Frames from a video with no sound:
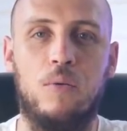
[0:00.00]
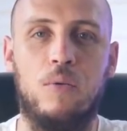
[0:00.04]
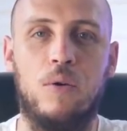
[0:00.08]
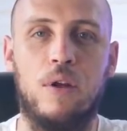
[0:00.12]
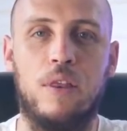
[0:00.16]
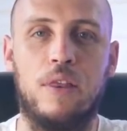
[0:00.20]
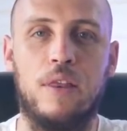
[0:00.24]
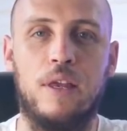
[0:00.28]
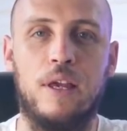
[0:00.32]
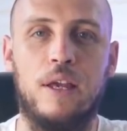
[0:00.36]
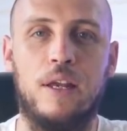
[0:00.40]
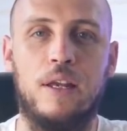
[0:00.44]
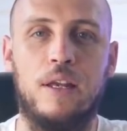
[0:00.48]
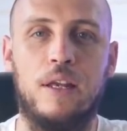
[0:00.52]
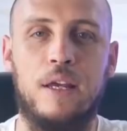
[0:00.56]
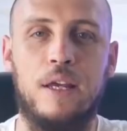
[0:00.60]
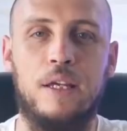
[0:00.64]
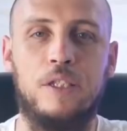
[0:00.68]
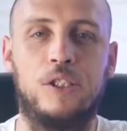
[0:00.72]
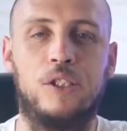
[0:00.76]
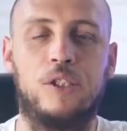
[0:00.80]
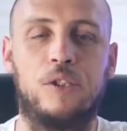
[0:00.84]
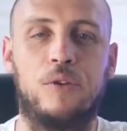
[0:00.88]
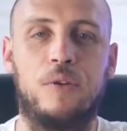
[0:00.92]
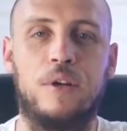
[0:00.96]
within
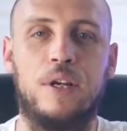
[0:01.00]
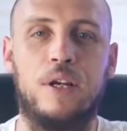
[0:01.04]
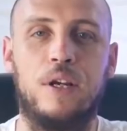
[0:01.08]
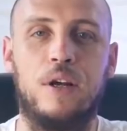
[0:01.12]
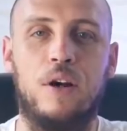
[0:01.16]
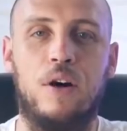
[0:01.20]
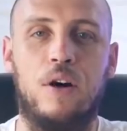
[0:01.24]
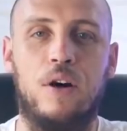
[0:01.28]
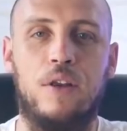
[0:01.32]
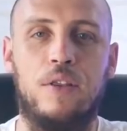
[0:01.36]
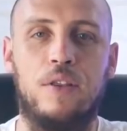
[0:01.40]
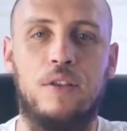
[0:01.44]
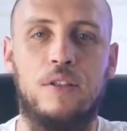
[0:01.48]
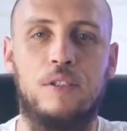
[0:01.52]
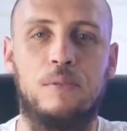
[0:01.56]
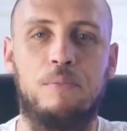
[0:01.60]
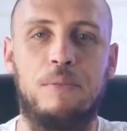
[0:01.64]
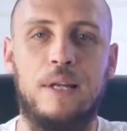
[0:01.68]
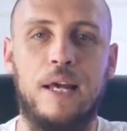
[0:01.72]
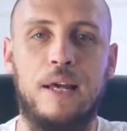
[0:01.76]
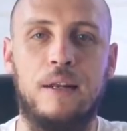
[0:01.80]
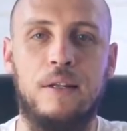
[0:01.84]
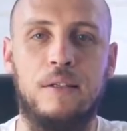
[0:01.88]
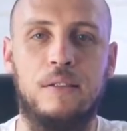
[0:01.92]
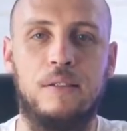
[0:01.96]
history on this
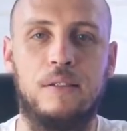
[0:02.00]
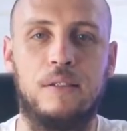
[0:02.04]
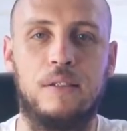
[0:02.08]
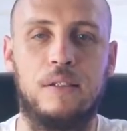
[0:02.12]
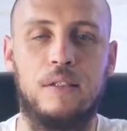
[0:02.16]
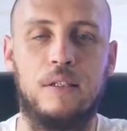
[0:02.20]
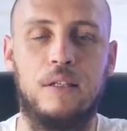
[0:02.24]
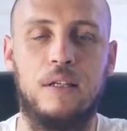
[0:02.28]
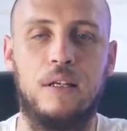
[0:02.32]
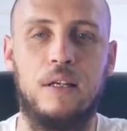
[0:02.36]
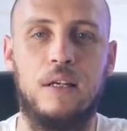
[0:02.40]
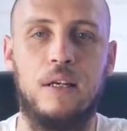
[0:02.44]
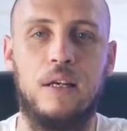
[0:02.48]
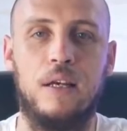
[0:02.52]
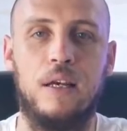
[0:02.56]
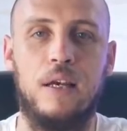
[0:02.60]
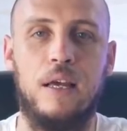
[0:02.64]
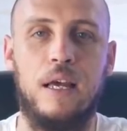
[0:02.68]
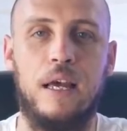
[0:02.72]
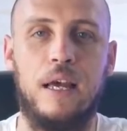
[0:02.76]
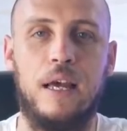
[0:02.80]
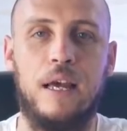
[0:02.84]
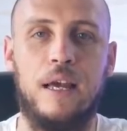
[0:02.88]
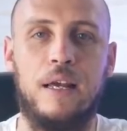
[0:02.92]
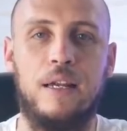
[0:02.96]
planet.
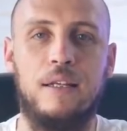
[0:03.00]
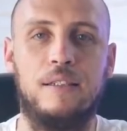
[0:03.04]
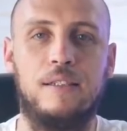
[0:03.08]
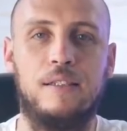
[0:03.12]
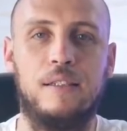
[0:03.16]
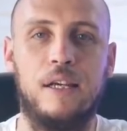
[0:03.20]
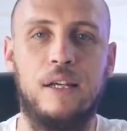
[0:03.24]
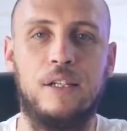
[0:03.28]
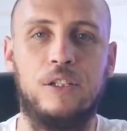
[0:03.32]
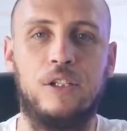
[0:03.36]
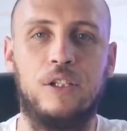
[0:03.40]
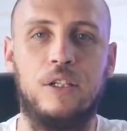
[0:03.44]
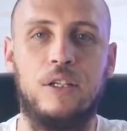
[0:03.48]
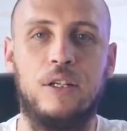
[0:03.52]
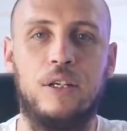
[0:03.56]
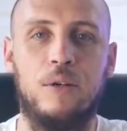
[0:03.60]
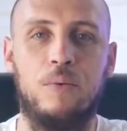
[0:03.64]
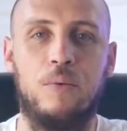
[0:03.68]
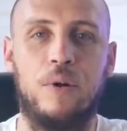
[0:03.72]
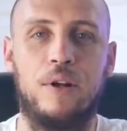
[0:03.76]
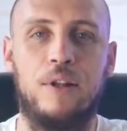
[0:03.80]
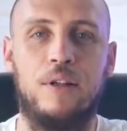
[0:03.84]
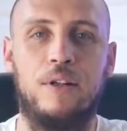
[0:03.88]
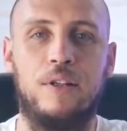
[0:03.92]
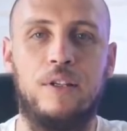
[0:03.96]
And essentially
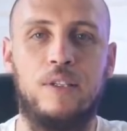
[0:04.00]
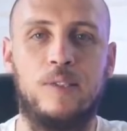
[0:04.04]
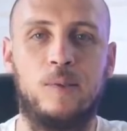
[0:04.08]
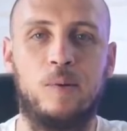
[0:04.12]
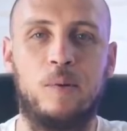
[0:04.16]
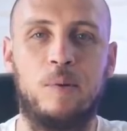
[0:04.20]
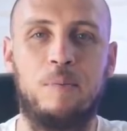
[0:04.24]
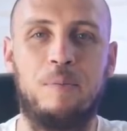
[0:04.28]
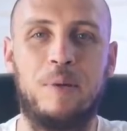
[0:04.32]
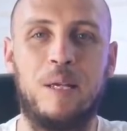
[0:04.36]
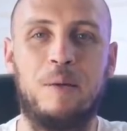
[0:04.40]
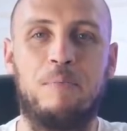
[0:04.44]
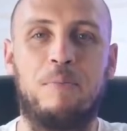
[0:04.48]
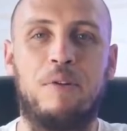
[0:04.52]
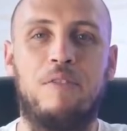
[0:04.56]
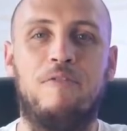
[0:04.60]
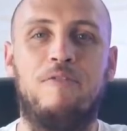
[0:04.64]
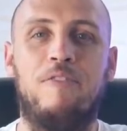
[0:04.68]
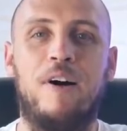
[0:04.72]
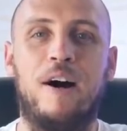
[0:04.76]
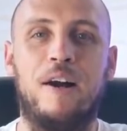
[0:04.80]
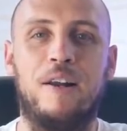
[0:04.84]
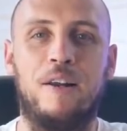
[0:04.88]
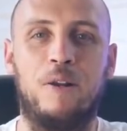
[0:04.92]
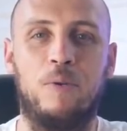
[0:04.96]
what it is we're being
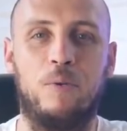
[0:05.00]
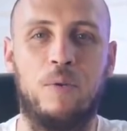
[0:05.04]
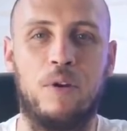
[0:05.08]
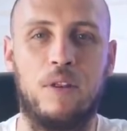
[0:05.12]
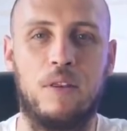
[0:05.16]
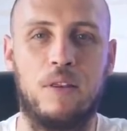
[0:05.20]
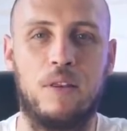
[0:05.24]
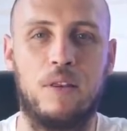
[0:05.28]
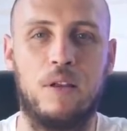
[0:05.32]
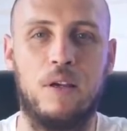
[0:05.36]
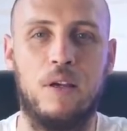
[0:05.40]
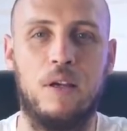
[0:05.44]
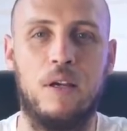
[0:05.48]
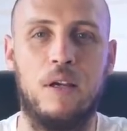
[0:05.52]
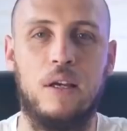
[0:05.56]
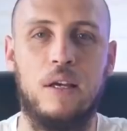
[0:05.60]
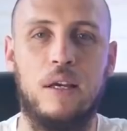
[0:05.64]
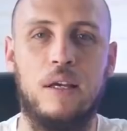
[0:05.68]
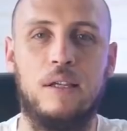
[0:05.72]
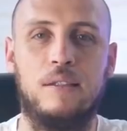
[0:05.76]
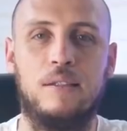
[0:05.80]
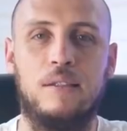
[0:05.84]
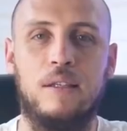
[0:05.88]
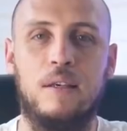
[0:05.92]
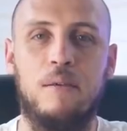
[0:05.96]
provided with
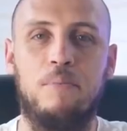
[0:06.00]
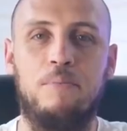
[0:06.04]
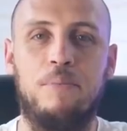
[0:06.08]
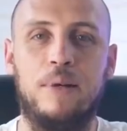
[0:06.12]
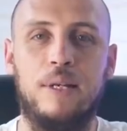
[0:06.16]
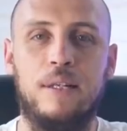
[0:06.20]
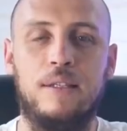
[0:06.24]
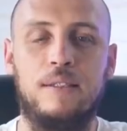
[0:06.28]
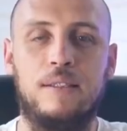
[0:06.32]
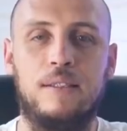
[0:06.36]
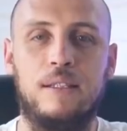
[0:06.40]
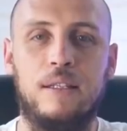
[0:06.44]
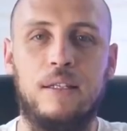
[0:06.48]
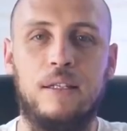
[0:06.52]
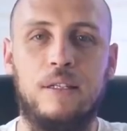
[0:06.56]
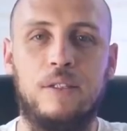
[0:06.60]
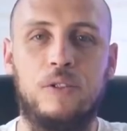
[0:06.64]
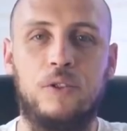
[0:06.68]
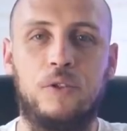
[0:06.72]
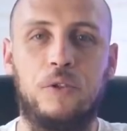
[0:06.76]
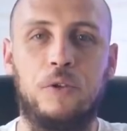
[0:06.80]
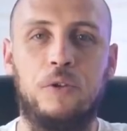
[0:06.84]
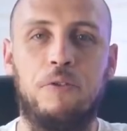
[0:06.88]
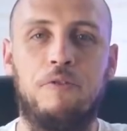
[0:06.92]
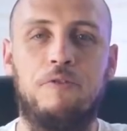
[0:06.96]
is the ability
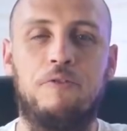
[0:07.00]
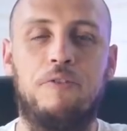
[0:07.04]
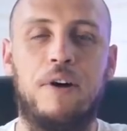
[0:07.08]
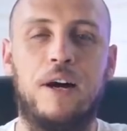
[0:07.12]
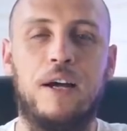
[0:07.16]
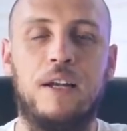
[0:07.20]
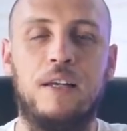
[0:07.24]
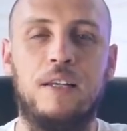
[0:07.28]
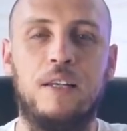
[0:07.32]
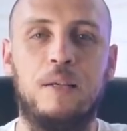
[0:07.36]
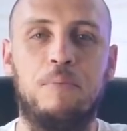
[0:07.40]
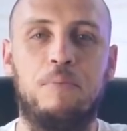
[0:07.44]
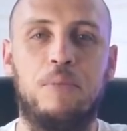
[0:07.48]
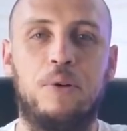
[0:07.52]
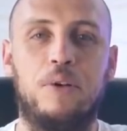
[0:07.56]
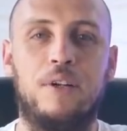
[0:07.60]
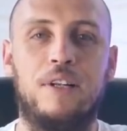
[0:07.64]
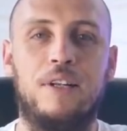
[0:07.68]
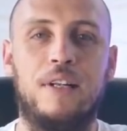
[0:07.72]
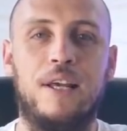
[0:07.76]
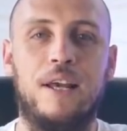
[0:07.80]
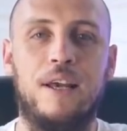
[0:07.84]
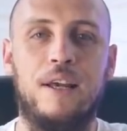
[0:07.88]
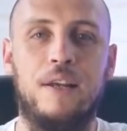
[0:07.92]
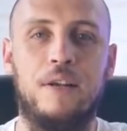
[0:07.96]
to finally put
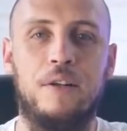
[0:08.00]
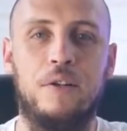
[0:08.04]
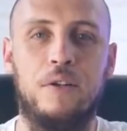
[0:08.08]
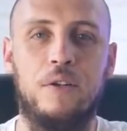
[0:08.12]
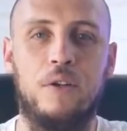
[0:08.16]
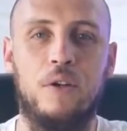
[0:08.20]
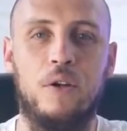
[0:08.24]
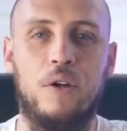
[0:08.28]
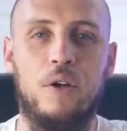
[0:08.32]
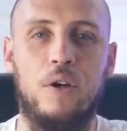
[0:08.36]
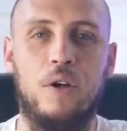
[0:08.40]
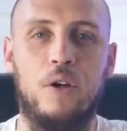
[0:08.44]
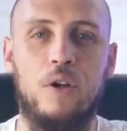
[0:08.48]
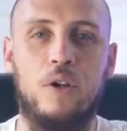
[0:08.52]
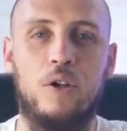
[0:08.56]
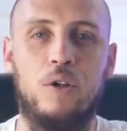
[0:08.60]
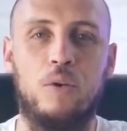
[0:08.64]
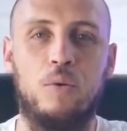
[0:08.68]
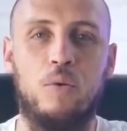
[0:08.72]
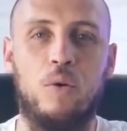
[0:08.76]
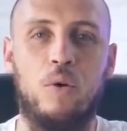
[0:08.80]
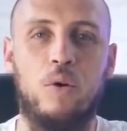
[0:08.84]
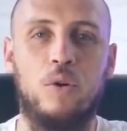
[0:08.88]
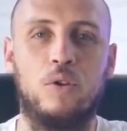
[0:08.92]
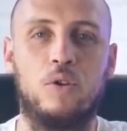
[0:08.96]
an end
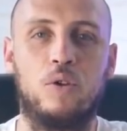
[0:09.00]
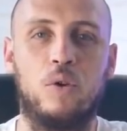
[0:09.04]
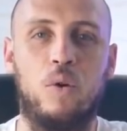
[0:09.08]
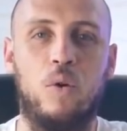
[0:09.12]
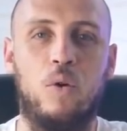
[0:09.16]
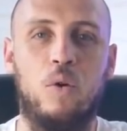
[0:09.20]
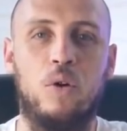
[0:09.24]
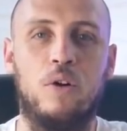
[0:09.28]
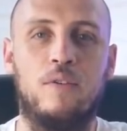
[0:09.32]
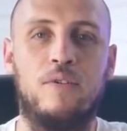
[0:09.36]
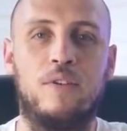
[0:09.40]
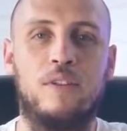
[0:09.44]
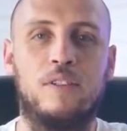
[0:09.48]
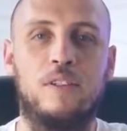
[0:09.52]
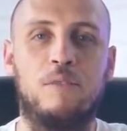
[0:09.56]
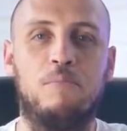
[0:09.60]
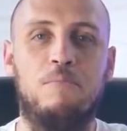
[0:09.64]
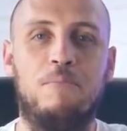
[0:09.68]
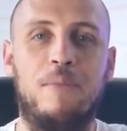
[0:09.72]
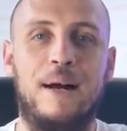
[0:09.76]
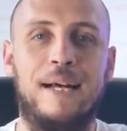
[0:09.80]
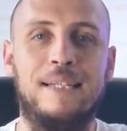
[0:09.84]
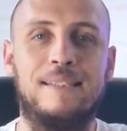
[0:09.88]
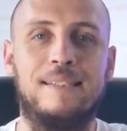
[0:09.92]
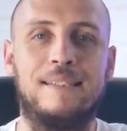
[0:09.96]
towards all of this
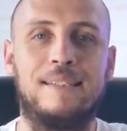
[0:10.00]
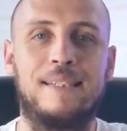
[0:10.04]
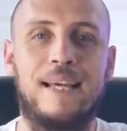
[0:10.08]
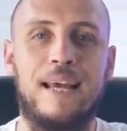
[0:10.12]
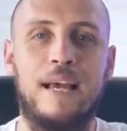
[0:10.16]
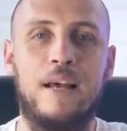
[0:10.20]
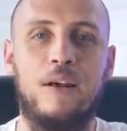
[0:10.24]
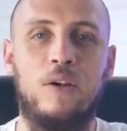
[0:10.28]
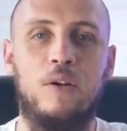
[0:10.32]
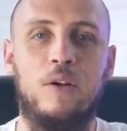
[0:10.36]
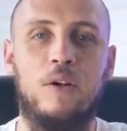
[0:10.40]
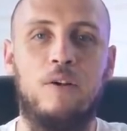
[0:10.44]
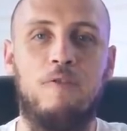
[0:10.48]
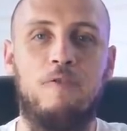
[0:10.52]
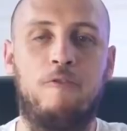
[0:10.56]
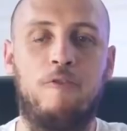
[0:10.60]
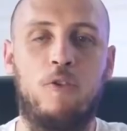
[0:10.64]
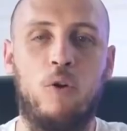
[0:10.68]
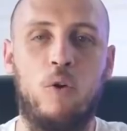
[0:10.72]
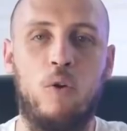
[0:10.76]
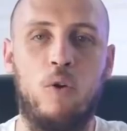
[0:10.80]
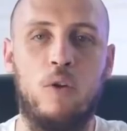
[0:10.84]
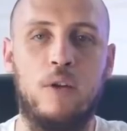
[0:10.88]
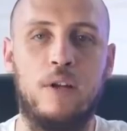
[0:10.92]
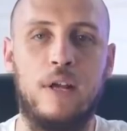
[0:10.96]
mass scale
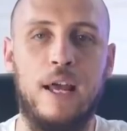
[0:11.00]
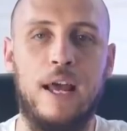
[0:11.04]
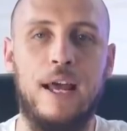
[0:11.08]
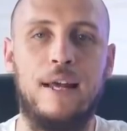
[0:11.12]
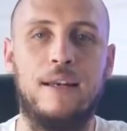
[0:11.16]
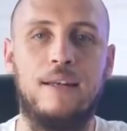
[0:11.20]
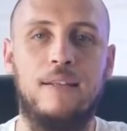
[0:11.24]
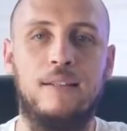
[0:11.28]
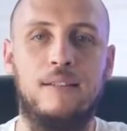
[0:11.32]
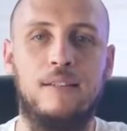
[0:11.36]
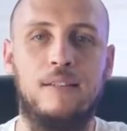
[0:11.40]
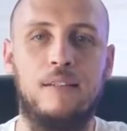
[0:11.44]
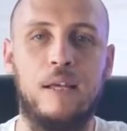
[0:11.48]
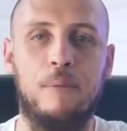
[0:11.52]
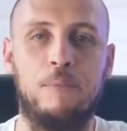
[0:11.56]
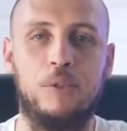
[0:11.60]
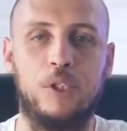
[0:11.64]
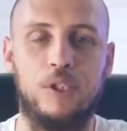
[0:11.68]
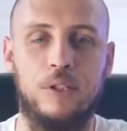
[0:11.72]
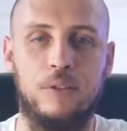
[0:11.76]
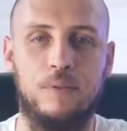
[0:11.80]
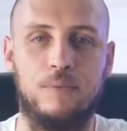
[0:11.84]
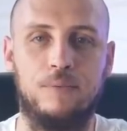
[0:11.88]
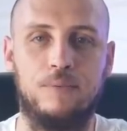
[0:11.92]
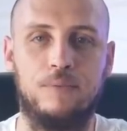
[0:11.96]
fraud and
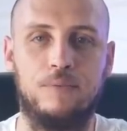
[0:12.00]
deception.